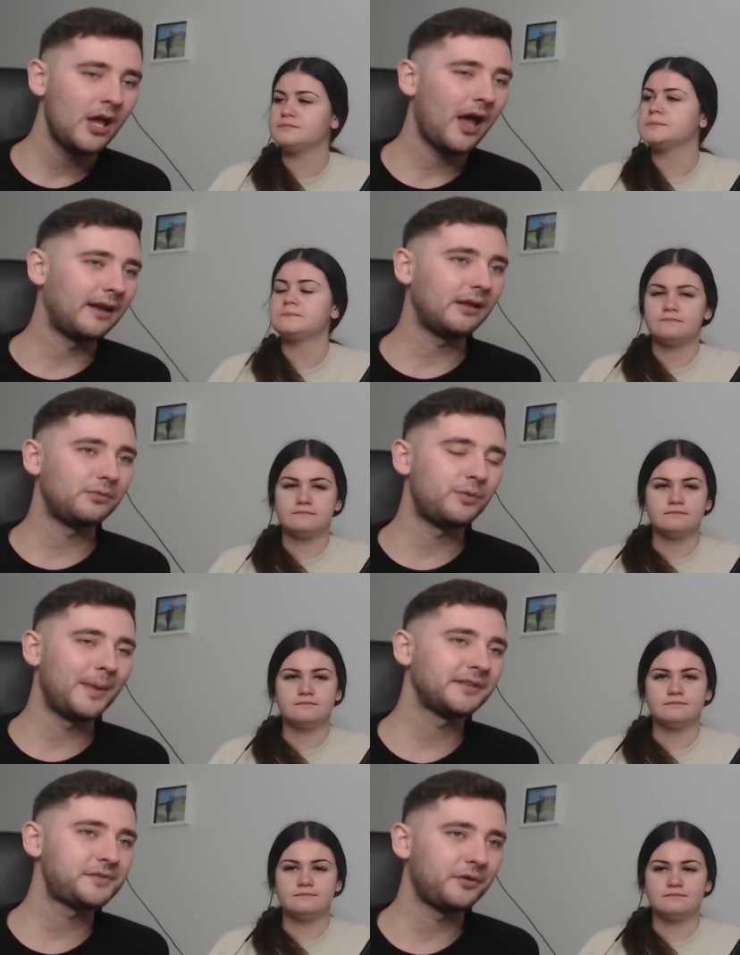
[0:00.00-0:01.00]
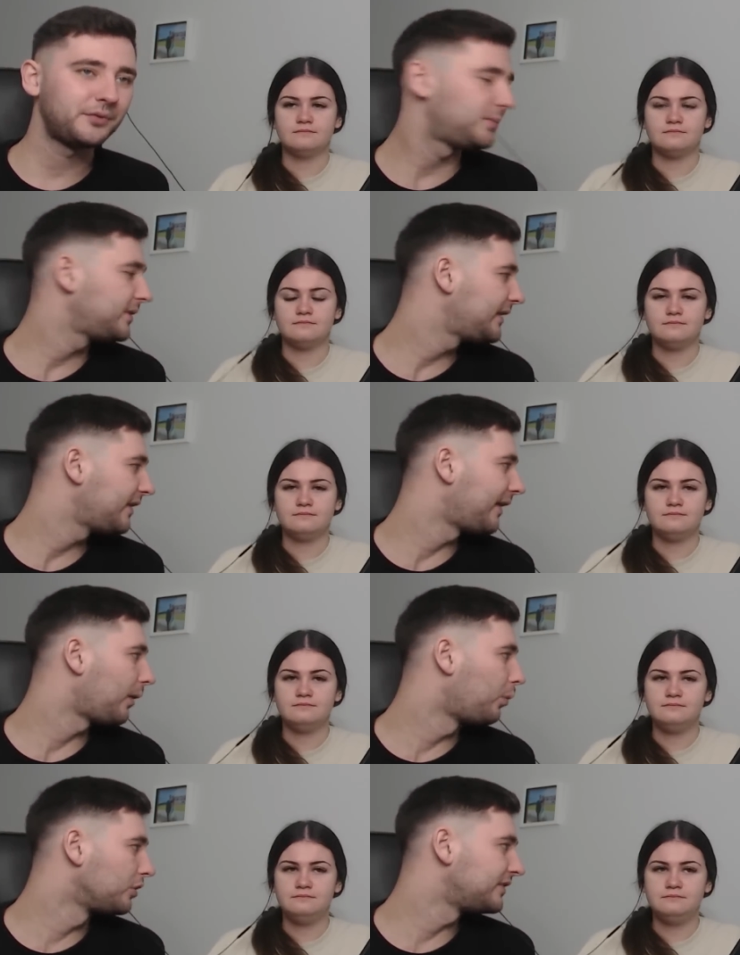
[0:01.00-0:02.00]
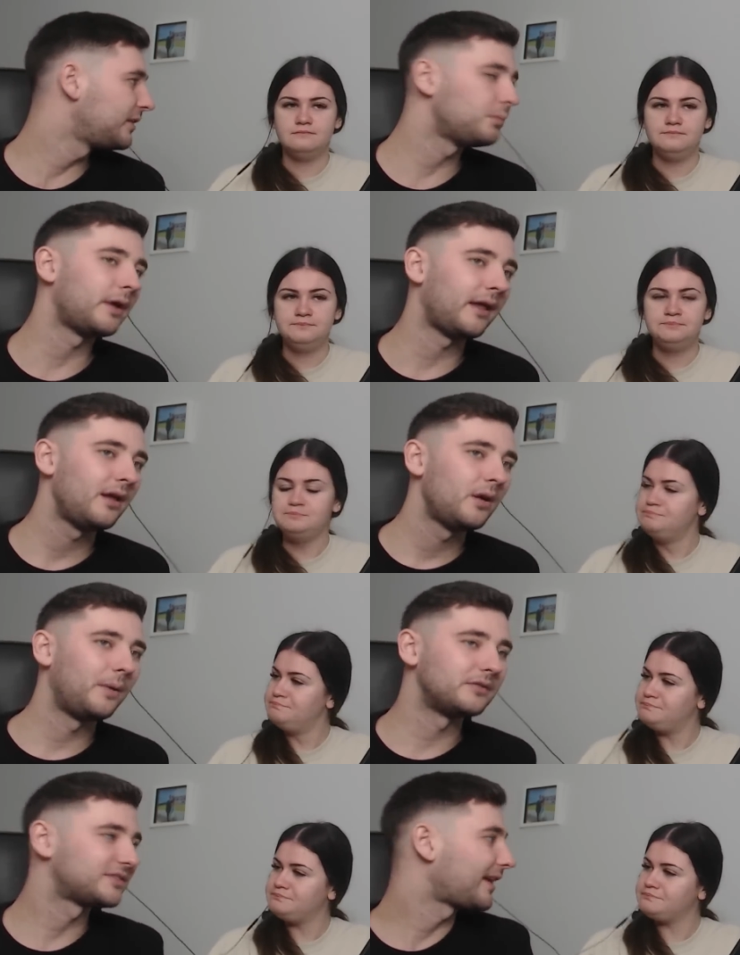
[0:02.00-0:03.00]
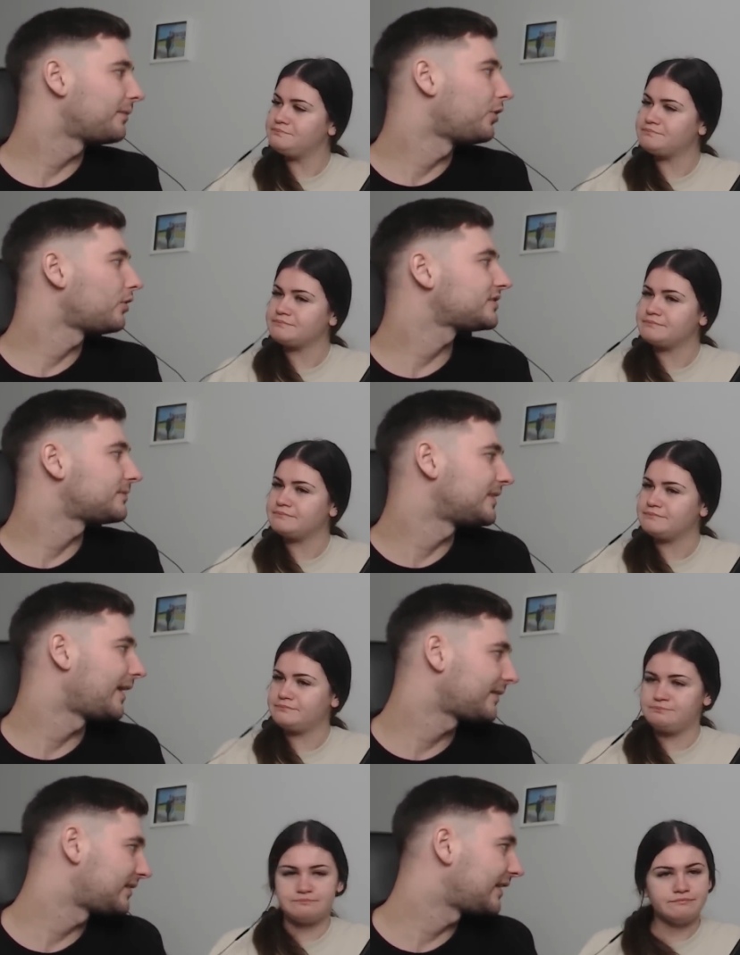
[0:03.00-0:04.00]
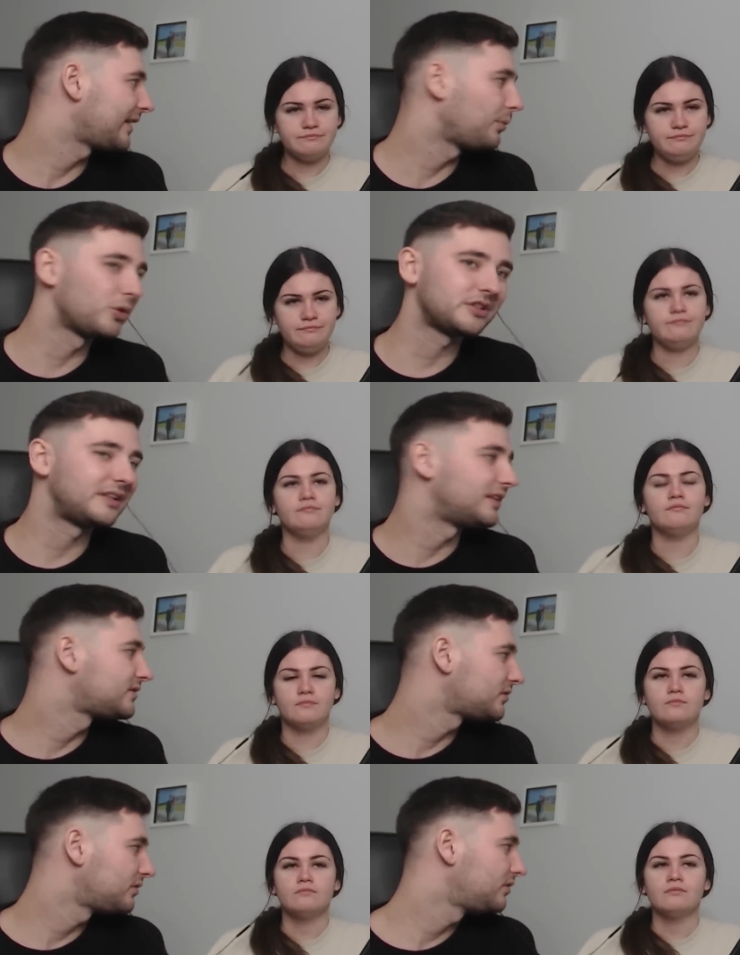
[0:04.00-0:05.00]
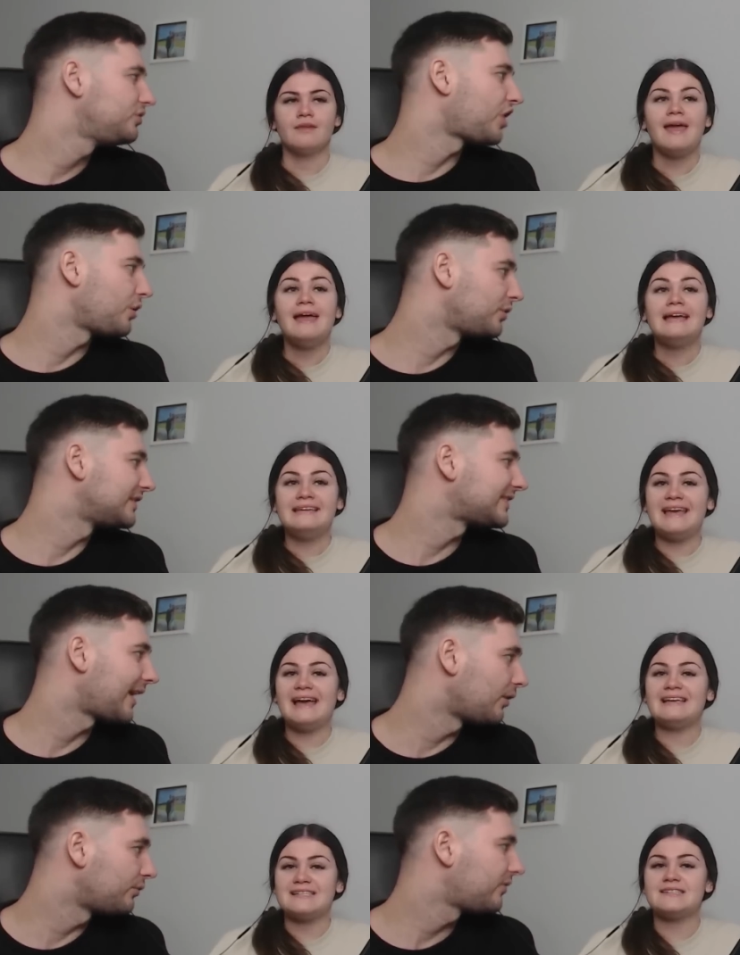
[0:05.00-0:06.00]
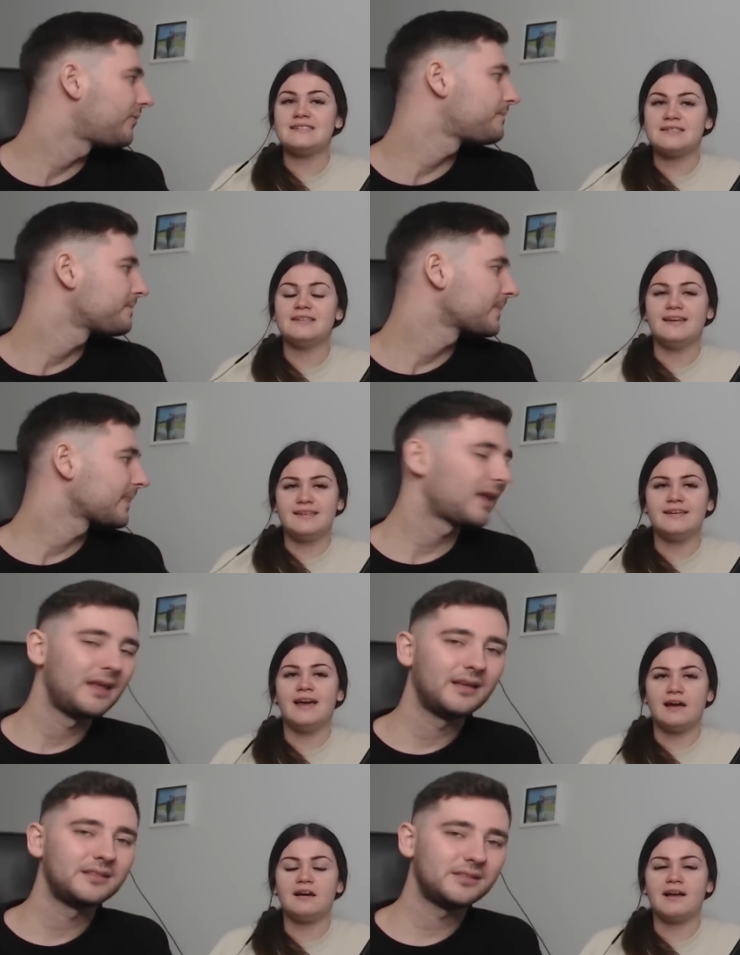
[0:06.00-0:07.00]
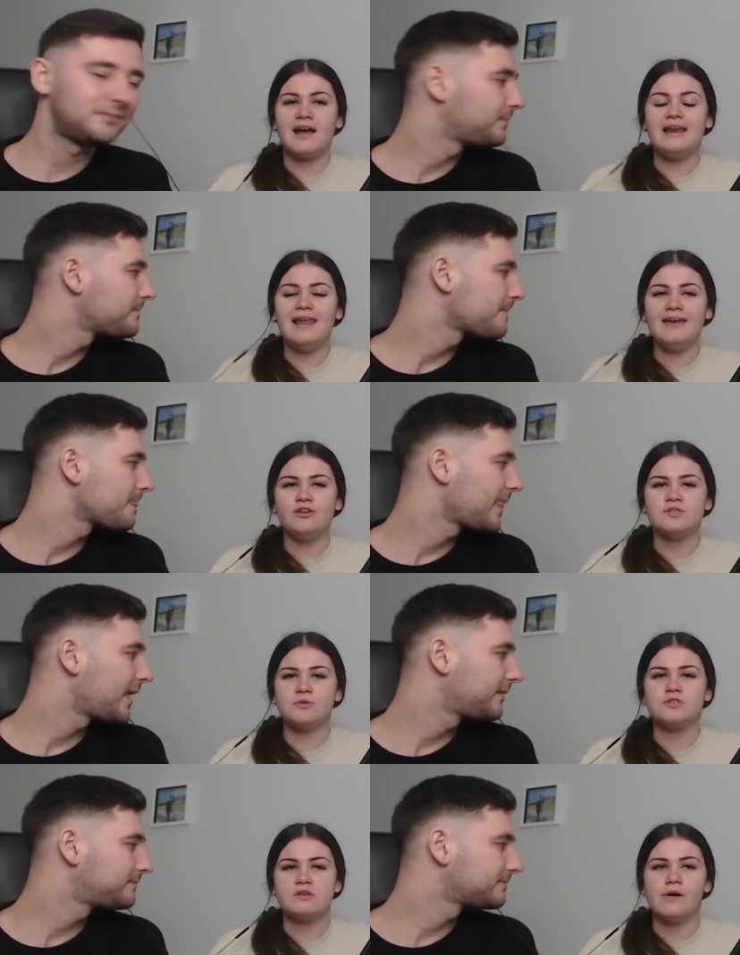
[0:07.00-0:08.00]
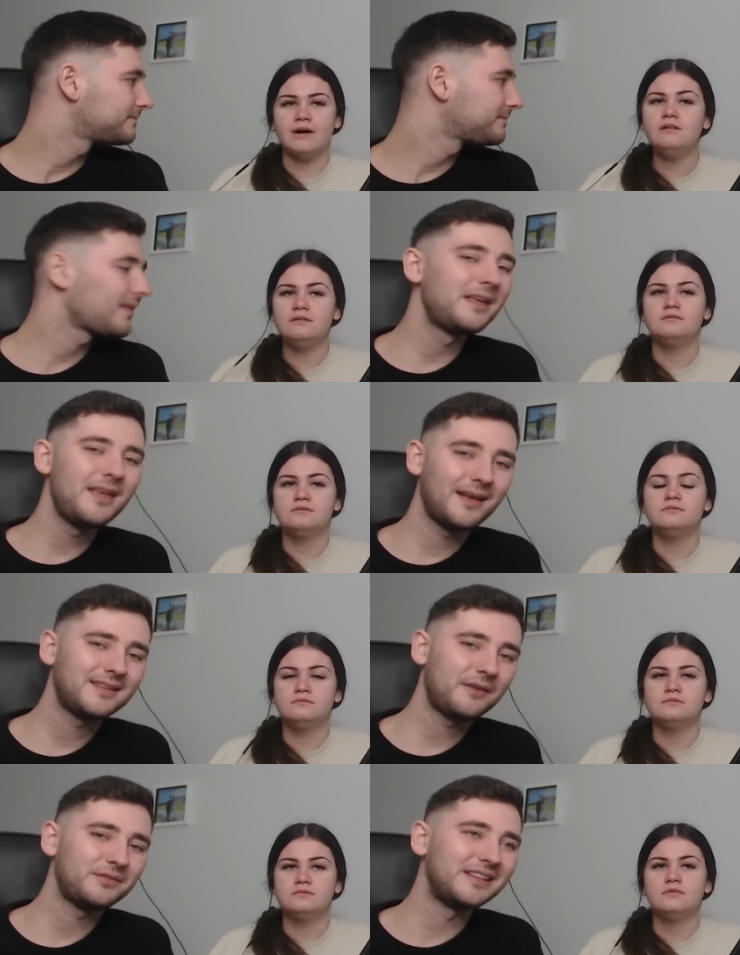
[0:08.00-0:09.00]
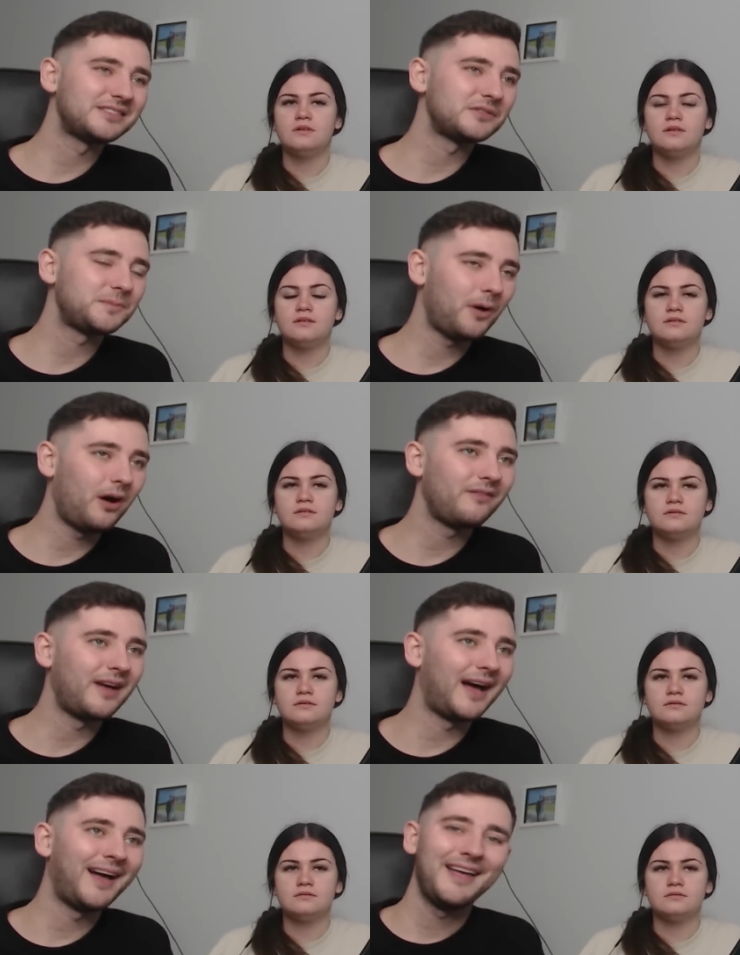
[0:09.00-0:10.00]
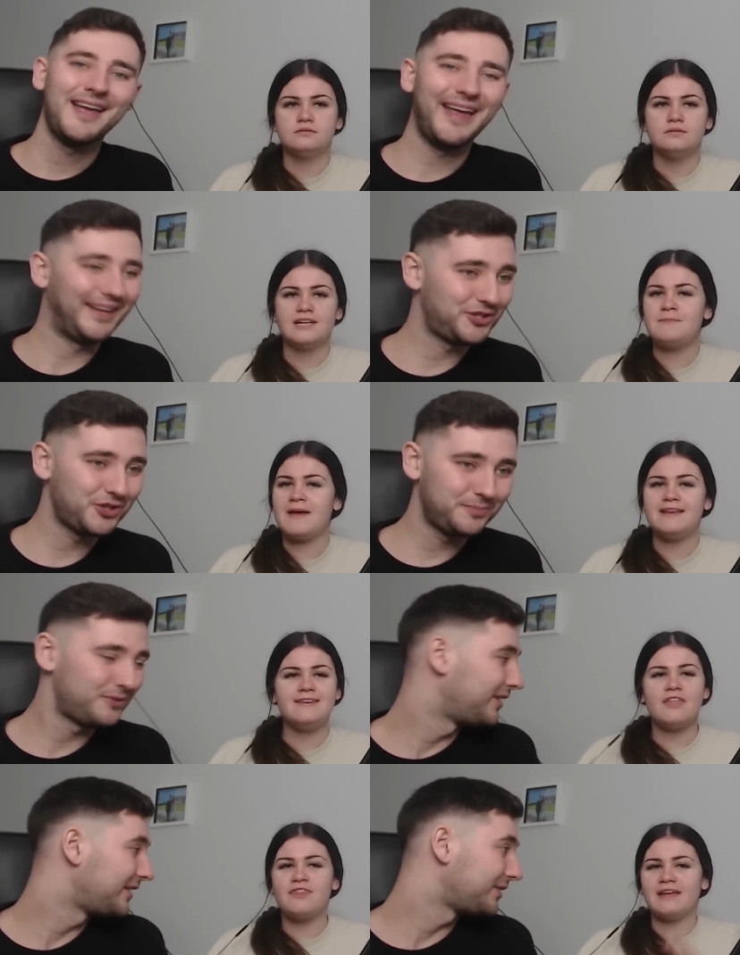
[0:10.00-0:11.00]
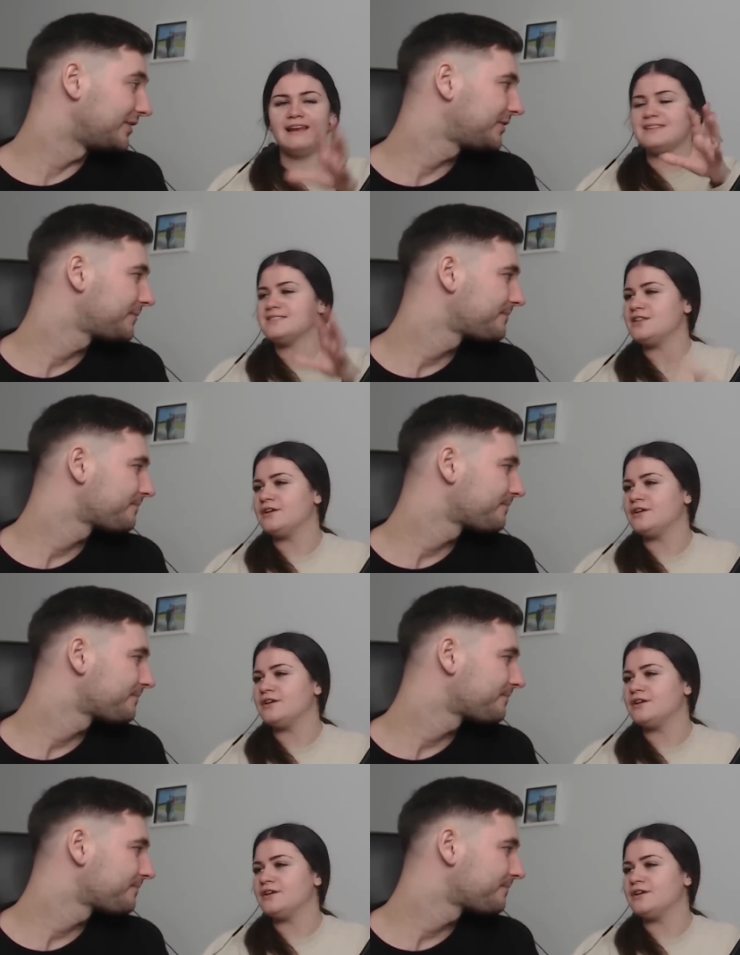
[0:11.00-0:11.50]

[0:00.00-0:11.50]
Speaker 1: and it, it reminds me of, we did that one, didn't we? Where it was kind of more cinematic, it wasn't his joking Yes,
Speaker 2: self. yeah, yeah, yeah. Like, I like those once in a while.
Speaker 1: Yeah, definitely. So it was part of that it should be really good. Less, though,